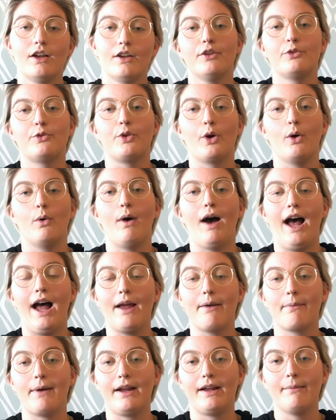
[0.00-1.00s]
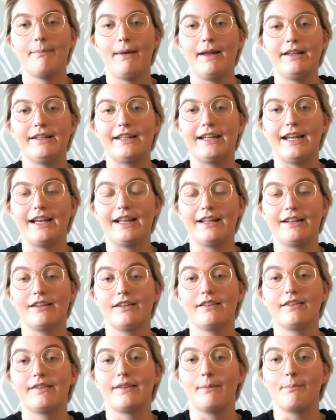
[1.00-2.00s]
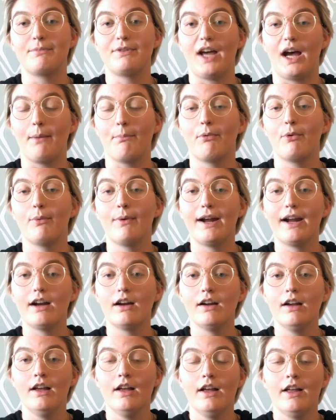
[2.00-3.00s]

So I recommend getting some Tupperware